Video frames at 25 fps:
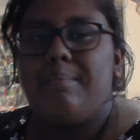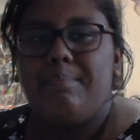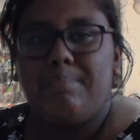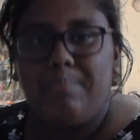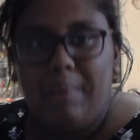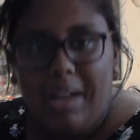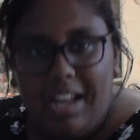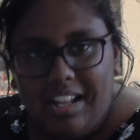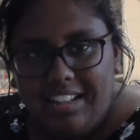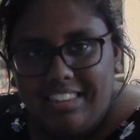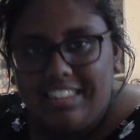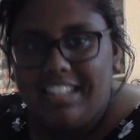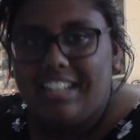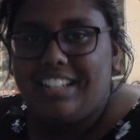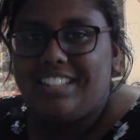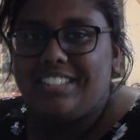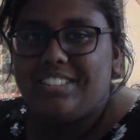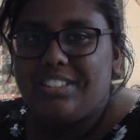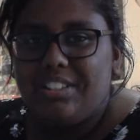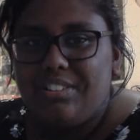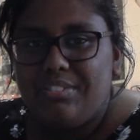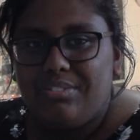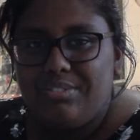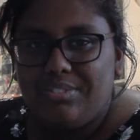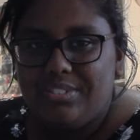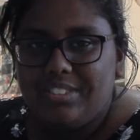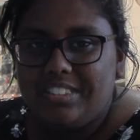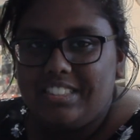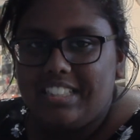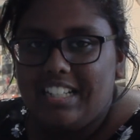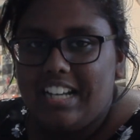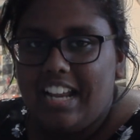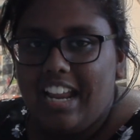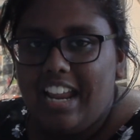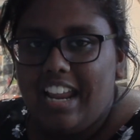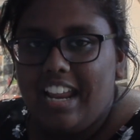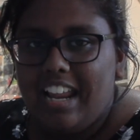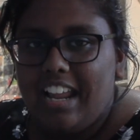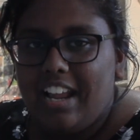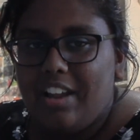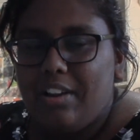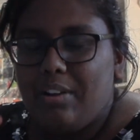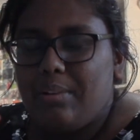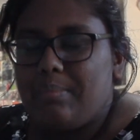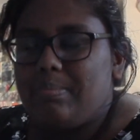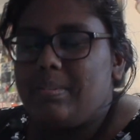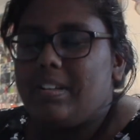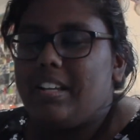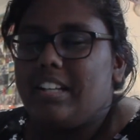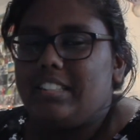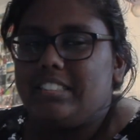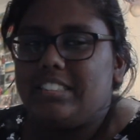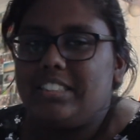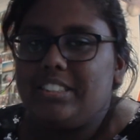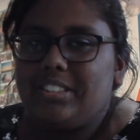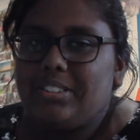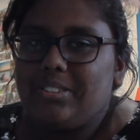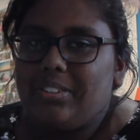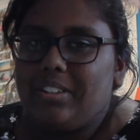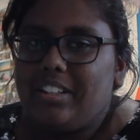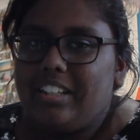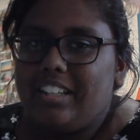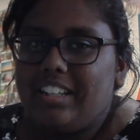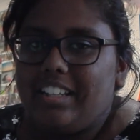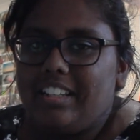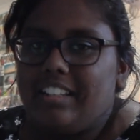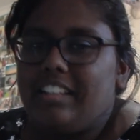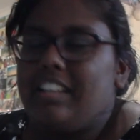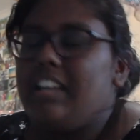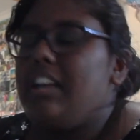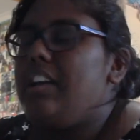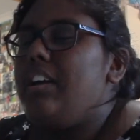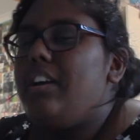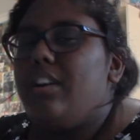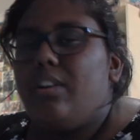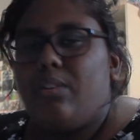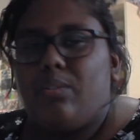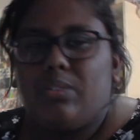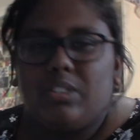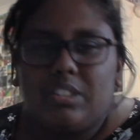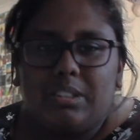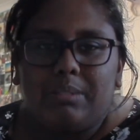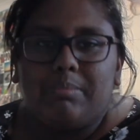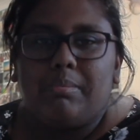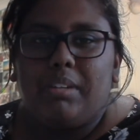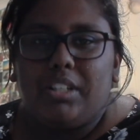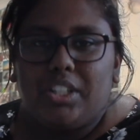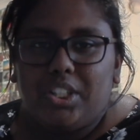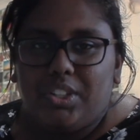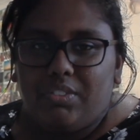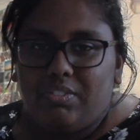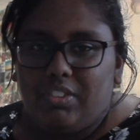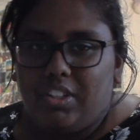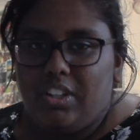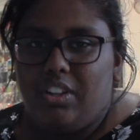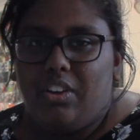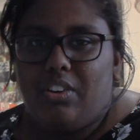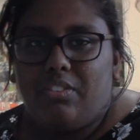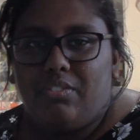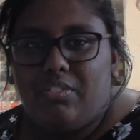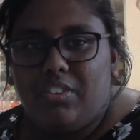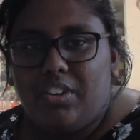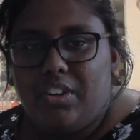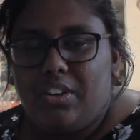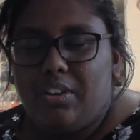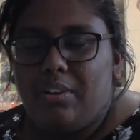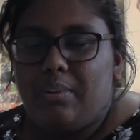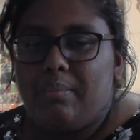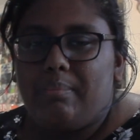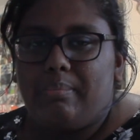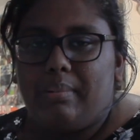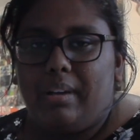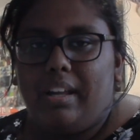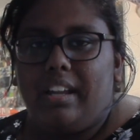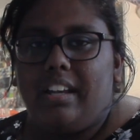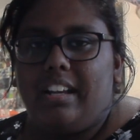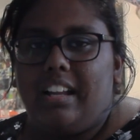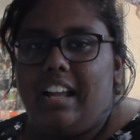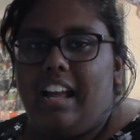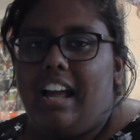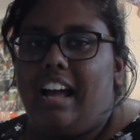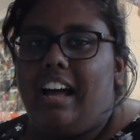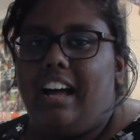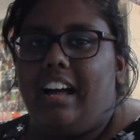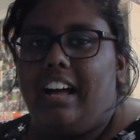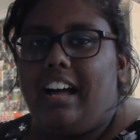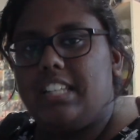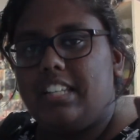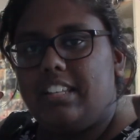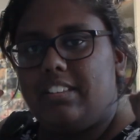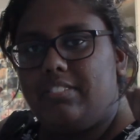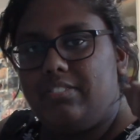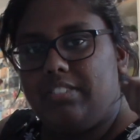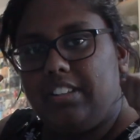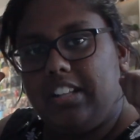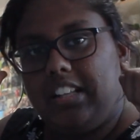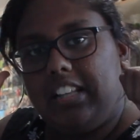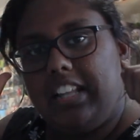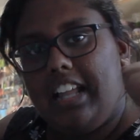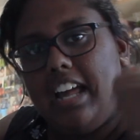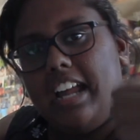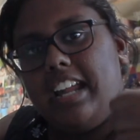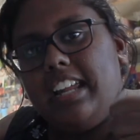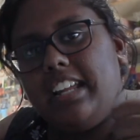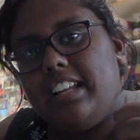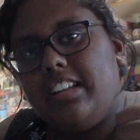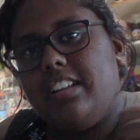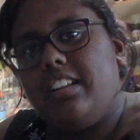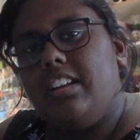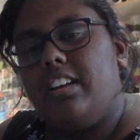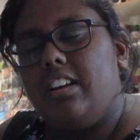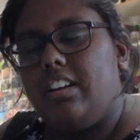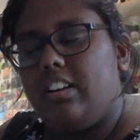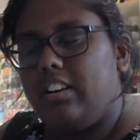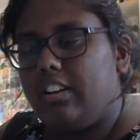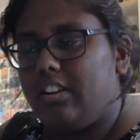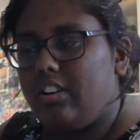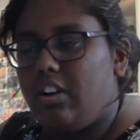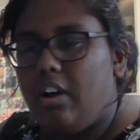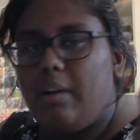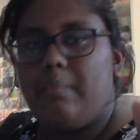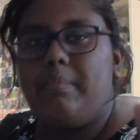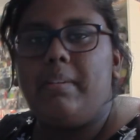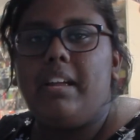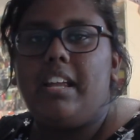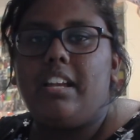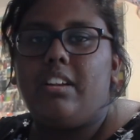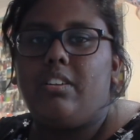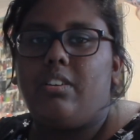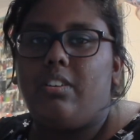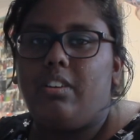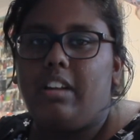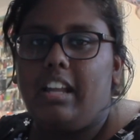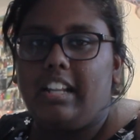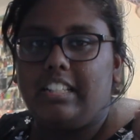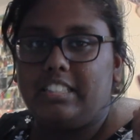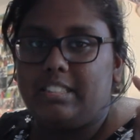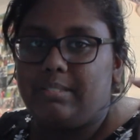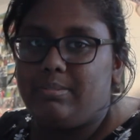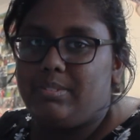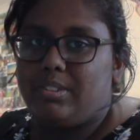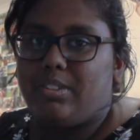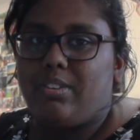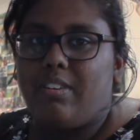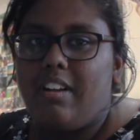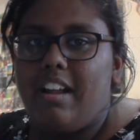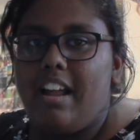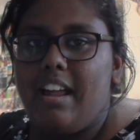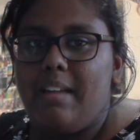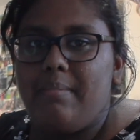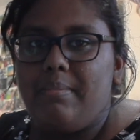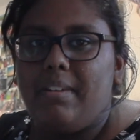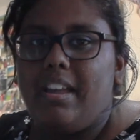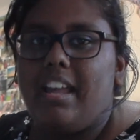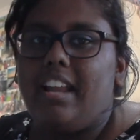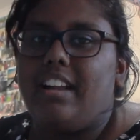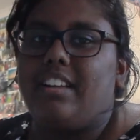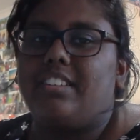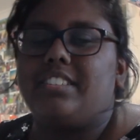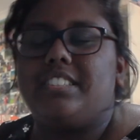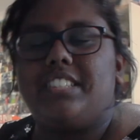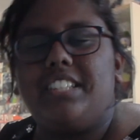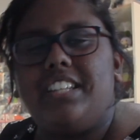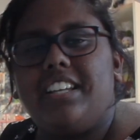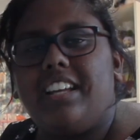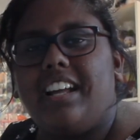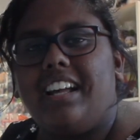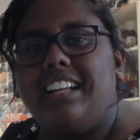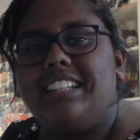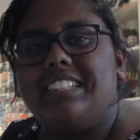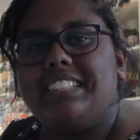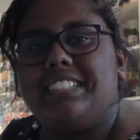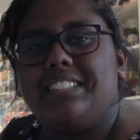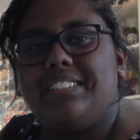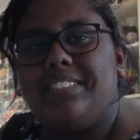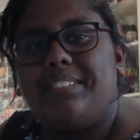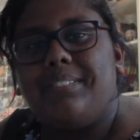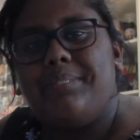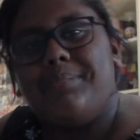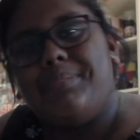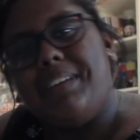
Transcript: But that is all for today. I hope you guys enjoyed it. Wasn't much of a long video, but leave a like, a comment, and subscribe, and I'll see you guys soon.